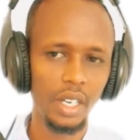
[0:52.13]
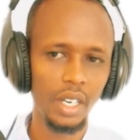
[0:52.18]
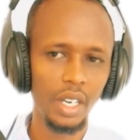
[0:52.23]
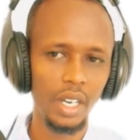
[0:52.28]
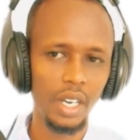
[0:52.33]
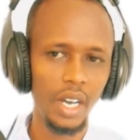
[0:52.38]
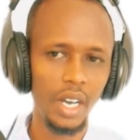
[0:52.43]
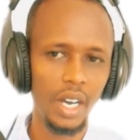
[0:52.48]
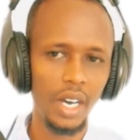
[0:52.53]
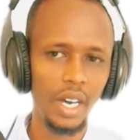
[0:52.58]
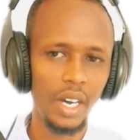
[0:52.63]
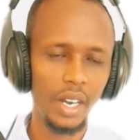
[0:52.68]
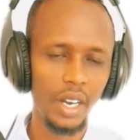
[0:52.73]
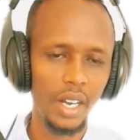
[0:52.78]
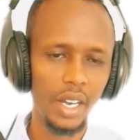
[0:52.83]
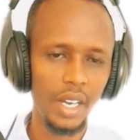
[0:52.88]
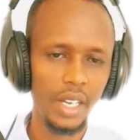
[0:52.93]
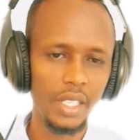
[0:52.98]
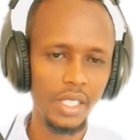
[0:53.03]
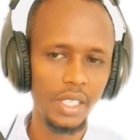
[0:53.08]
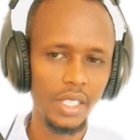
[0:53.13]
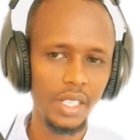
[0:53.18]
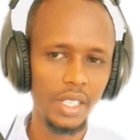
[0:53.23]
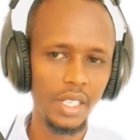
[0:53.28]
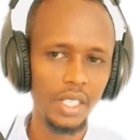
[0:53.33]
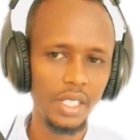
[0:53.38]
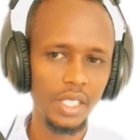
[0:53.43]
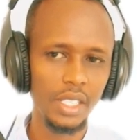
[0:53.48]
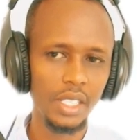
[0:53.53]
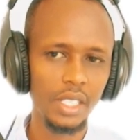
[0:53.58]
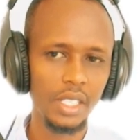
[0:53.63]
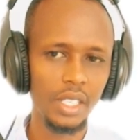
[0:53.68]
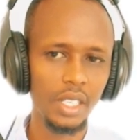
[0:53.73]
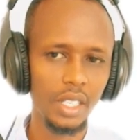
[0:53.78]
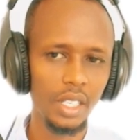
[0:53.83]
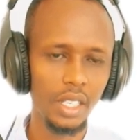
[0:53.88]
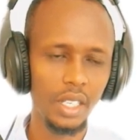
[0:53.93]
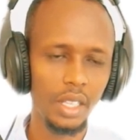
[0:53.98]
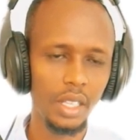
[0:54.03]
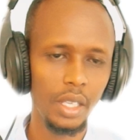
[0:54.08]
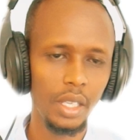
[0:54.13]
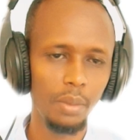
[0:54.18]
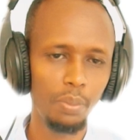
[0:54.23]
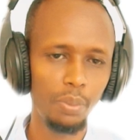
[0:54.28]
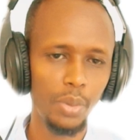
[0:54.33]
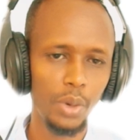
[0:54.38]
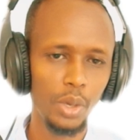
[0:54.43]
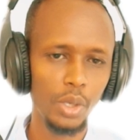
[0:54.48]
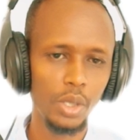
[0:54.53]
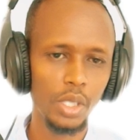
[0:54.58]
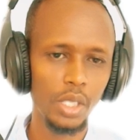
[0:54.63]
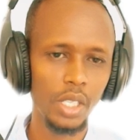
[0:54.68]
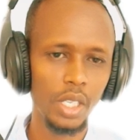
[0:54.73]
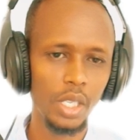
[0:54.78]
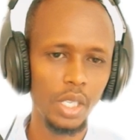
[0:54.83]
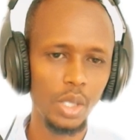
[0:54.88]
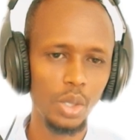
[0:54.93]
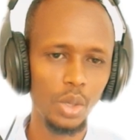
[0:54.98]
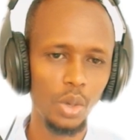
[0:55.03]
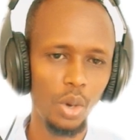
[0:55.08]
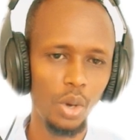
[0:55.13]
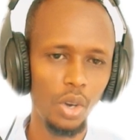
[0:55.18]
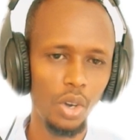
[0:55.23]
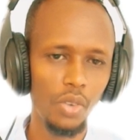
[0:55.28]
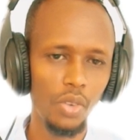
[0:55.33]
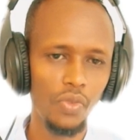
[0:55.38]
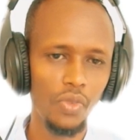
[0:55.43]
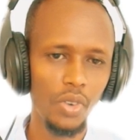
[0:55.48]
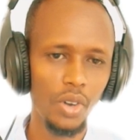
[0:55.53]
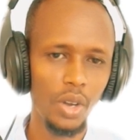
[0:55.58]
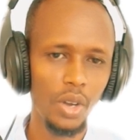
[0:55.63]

as assets in the process of